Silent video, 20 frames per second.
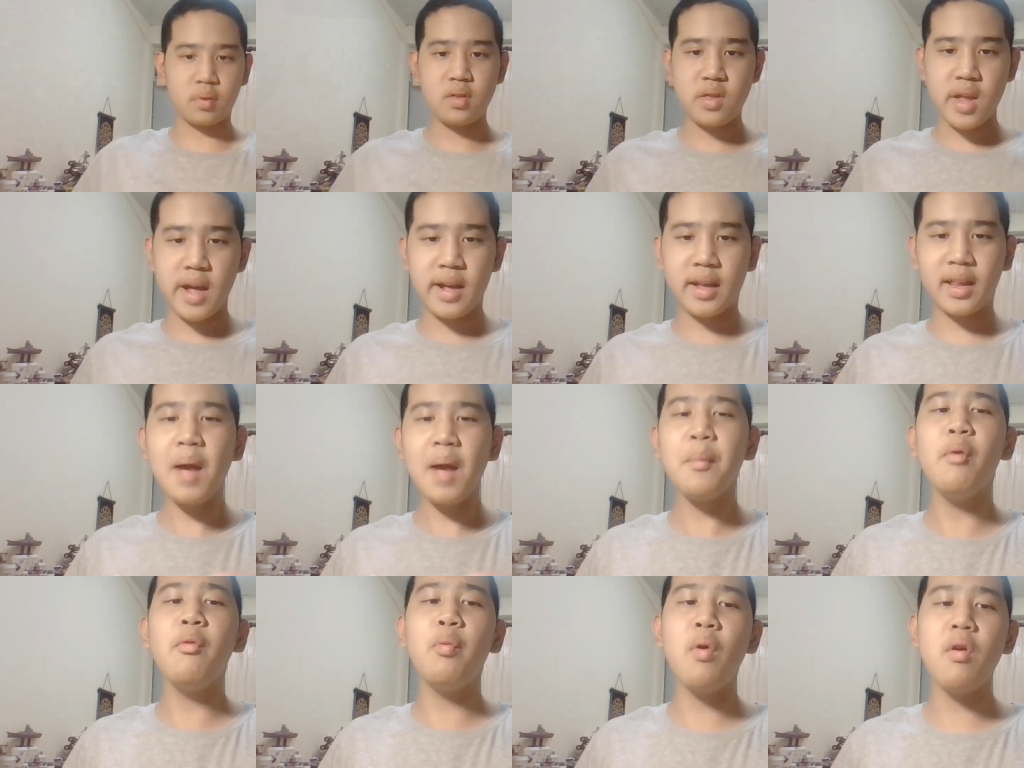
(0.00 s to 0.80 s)

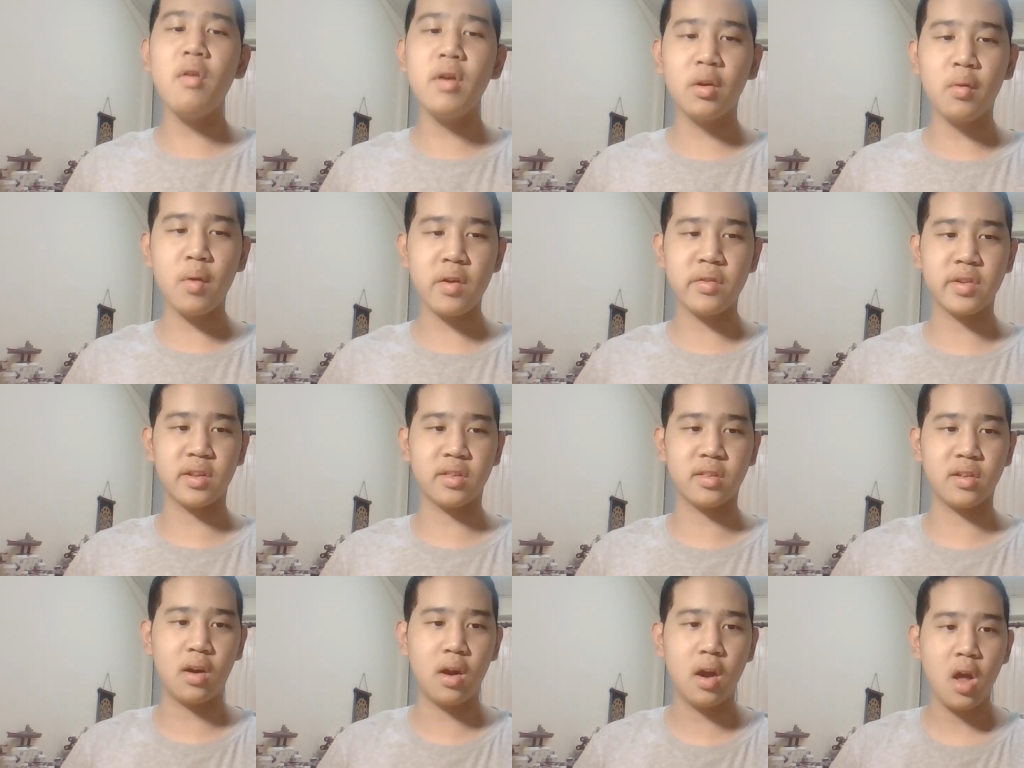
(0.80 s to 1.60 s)
example boring question.
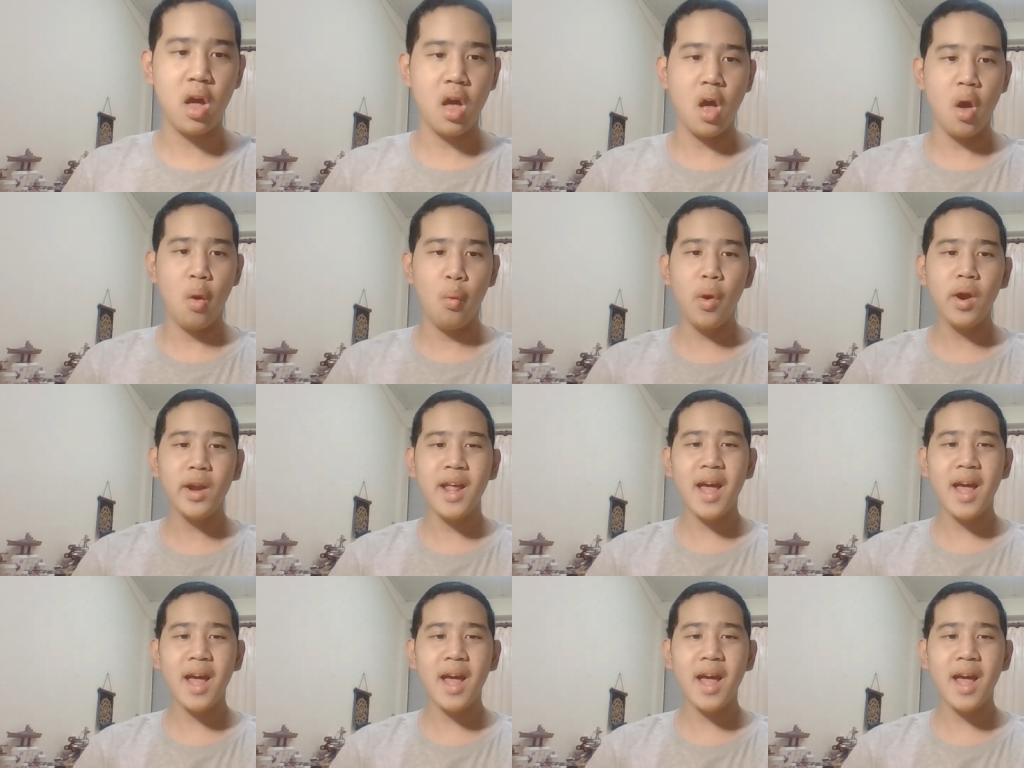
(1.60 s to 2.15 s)
So what